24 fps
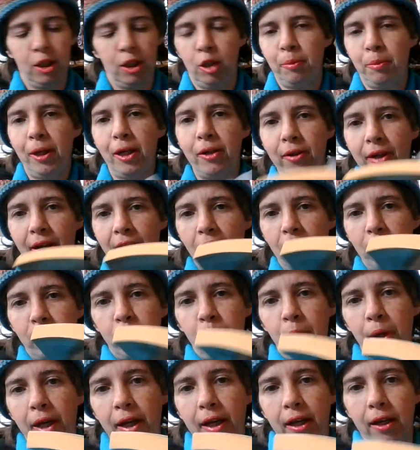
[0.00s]
about
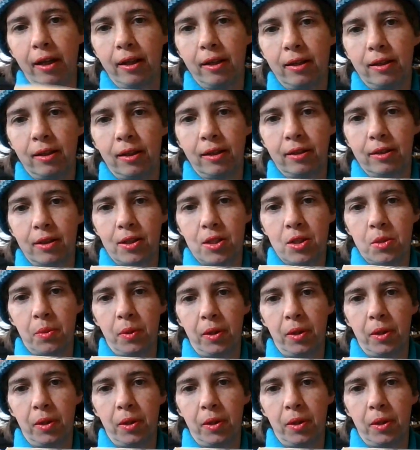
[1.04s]
halfway on this